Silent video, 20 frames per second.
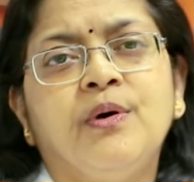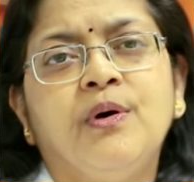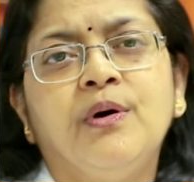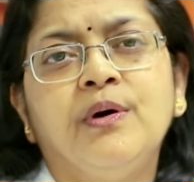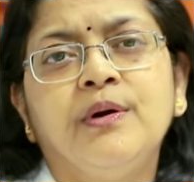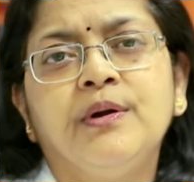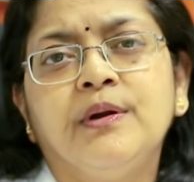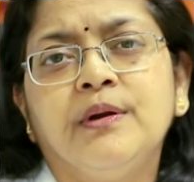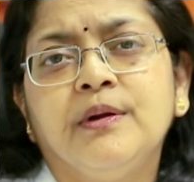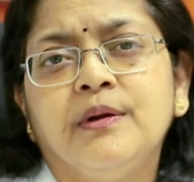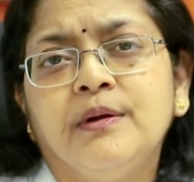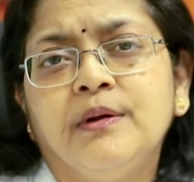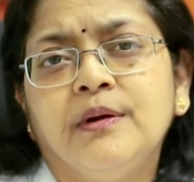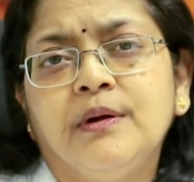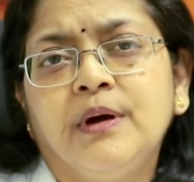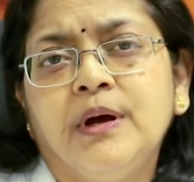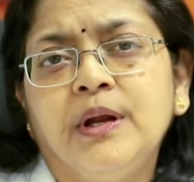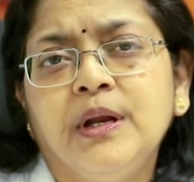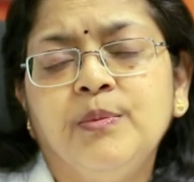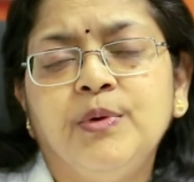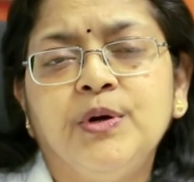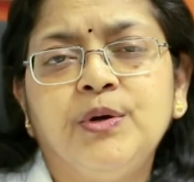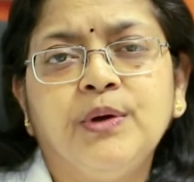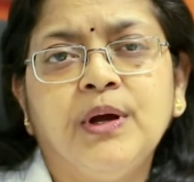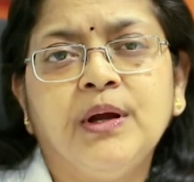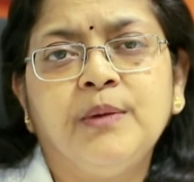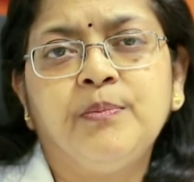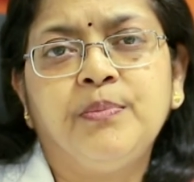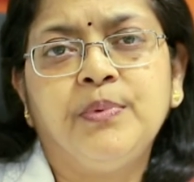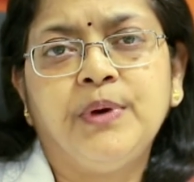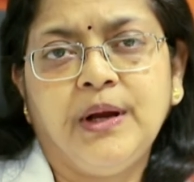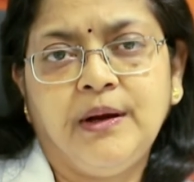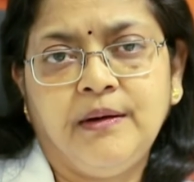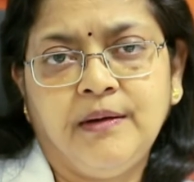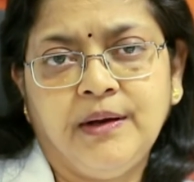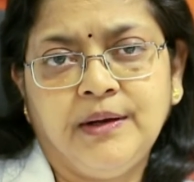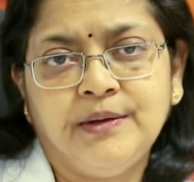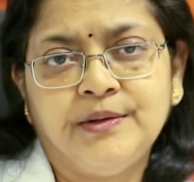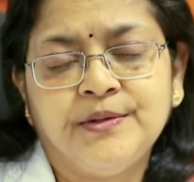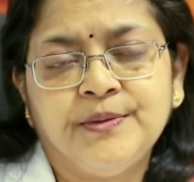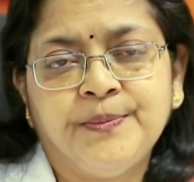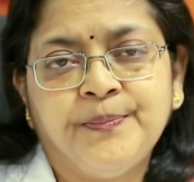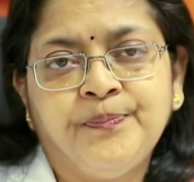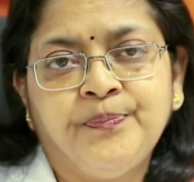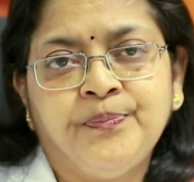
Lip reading: or unable to get pregnant.